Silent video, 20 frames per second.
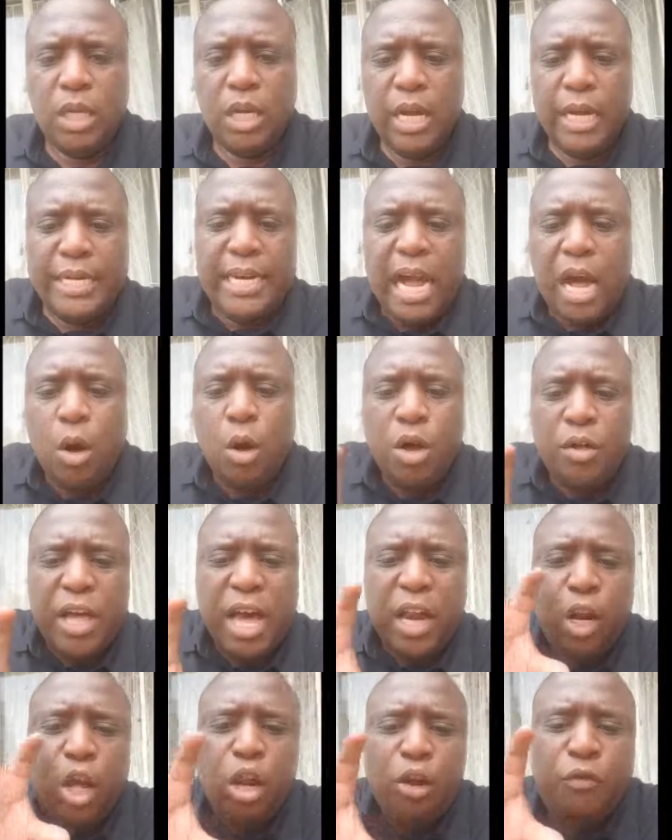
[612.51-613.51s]
Now,
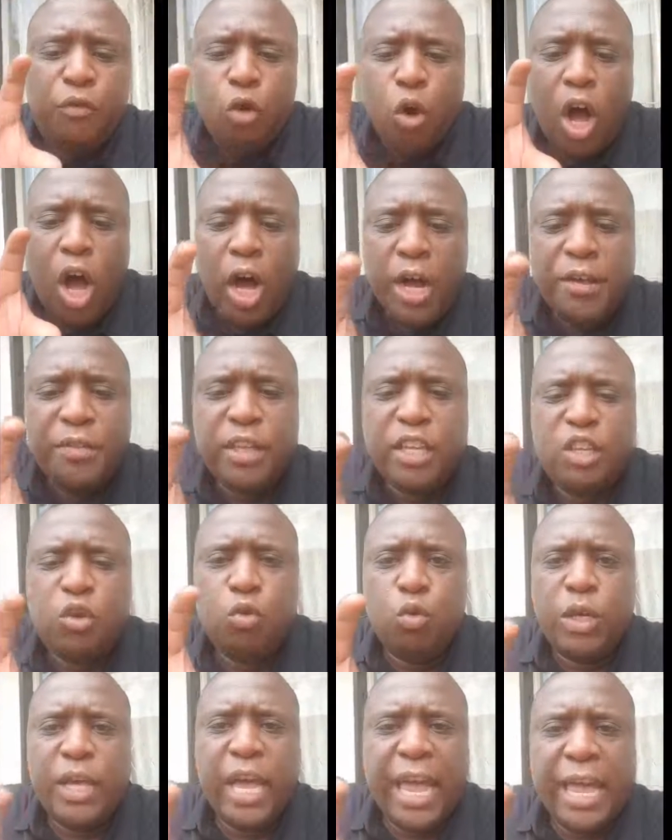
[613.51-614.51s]
a lot of you are in the
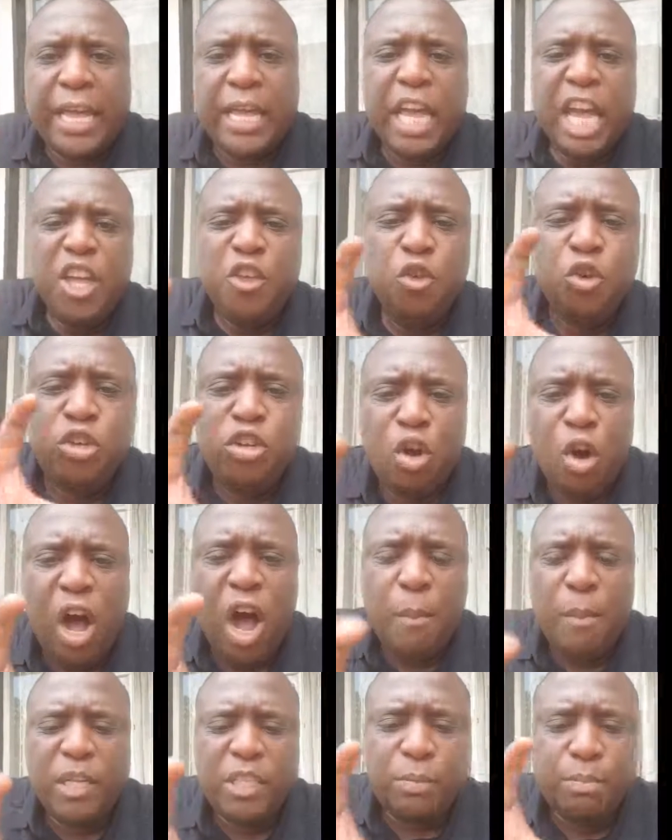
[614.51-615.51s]
UK. You know
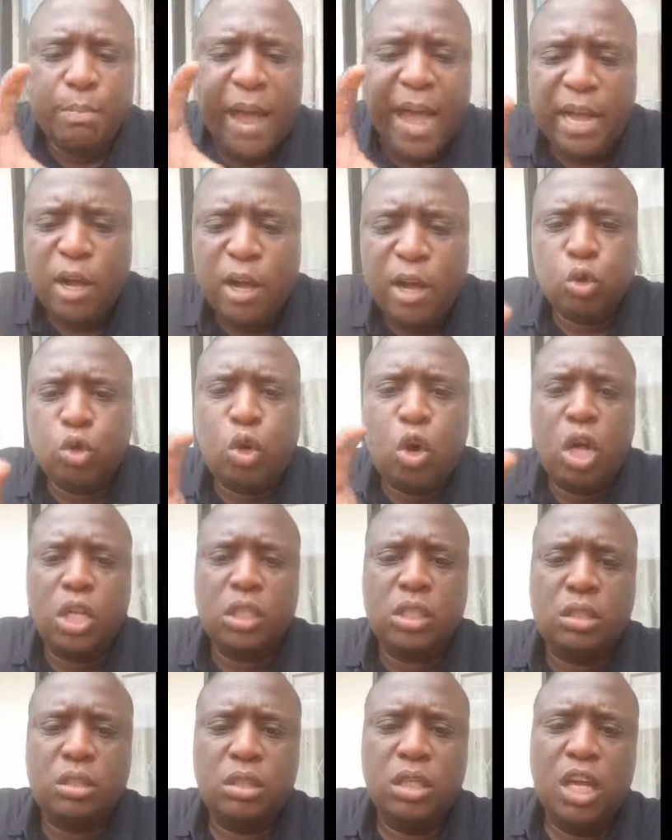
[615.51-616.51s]
how much mangoes
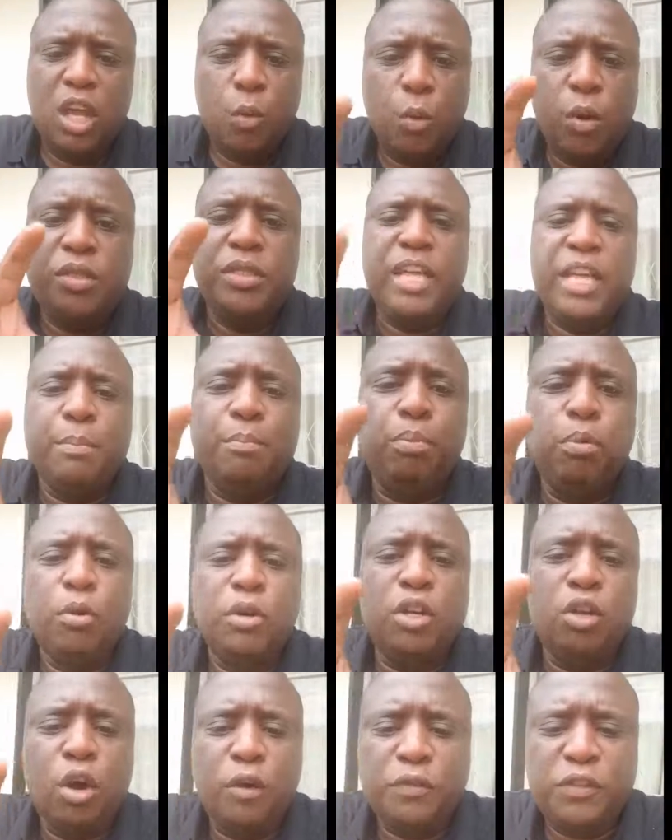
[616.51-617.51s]
cost when they
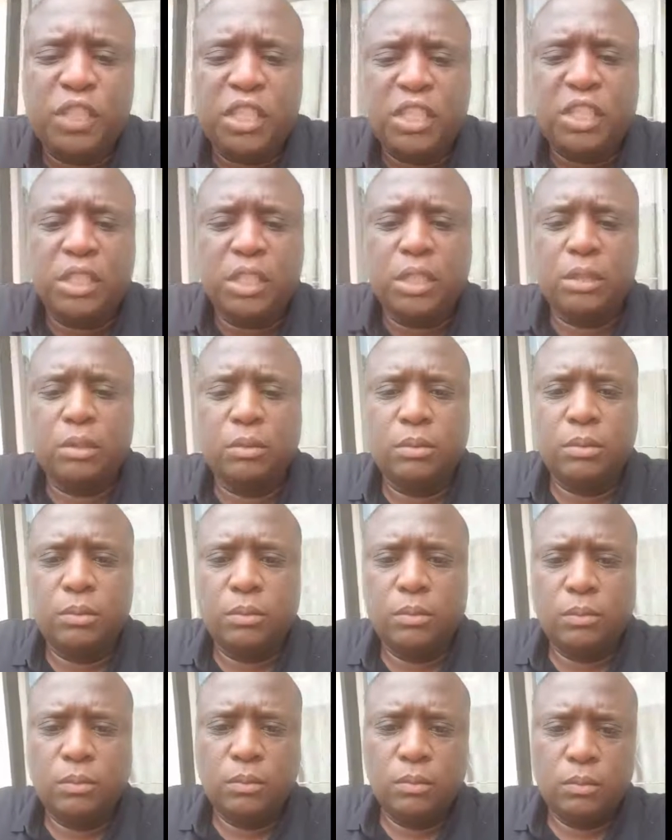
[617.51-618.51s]
imported off season.
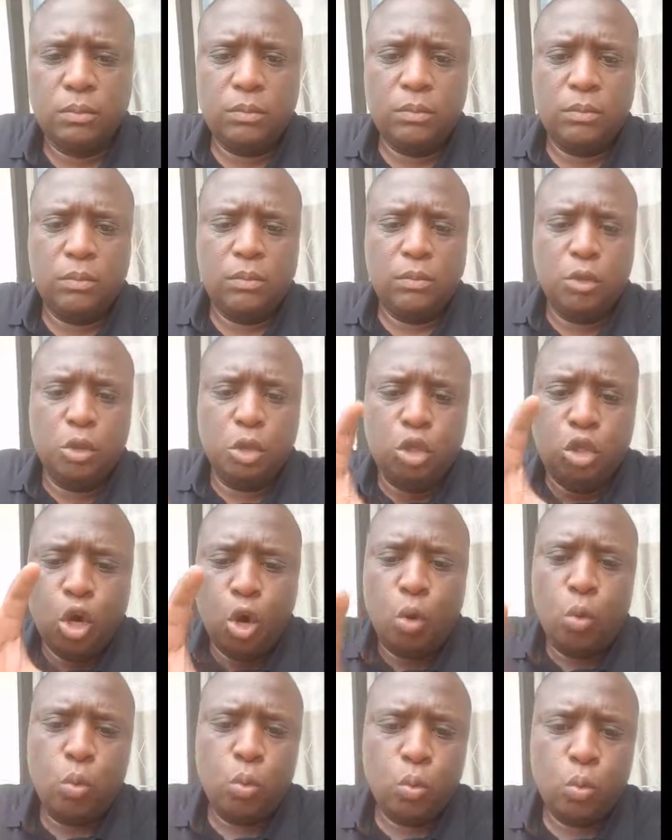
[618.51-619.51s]
You
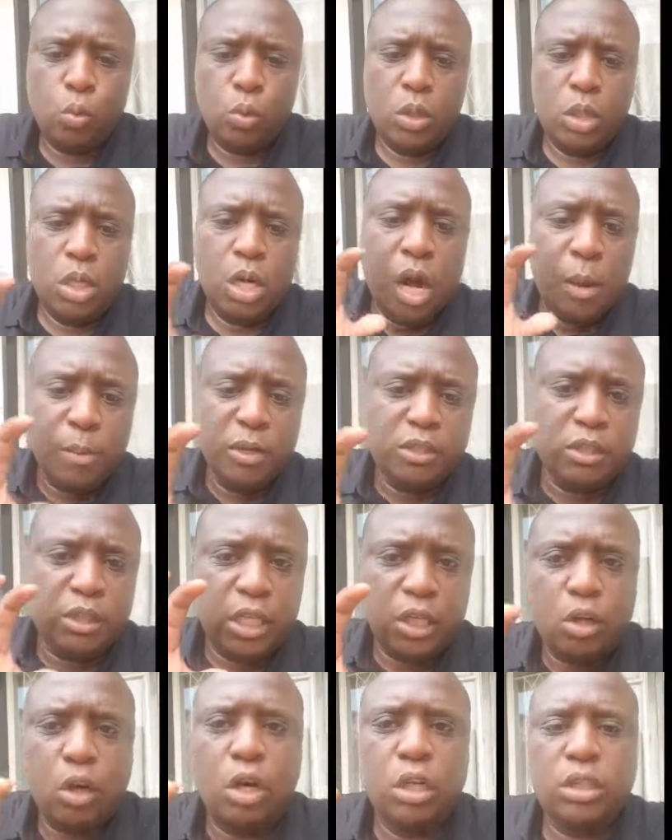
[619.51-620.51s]
know how much
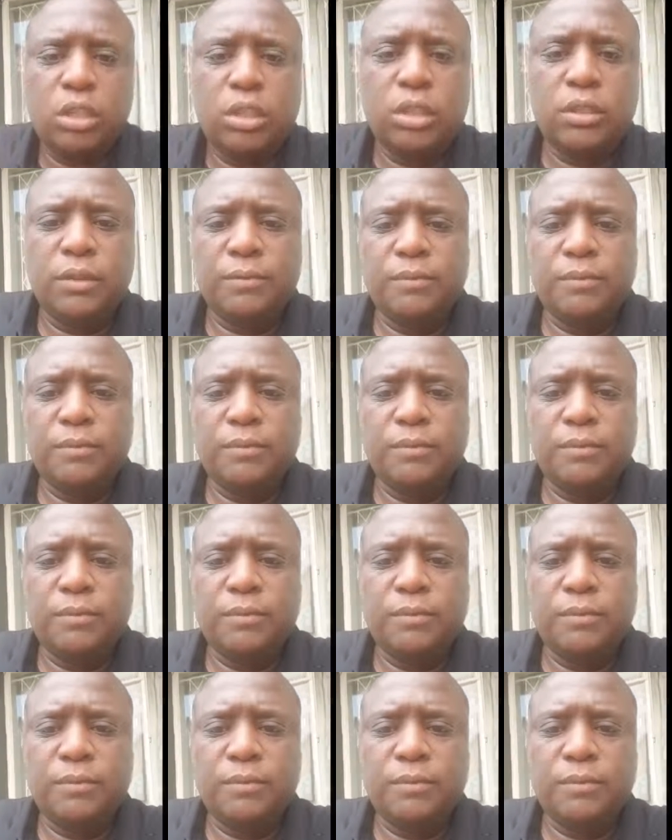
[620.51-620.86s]
they cost.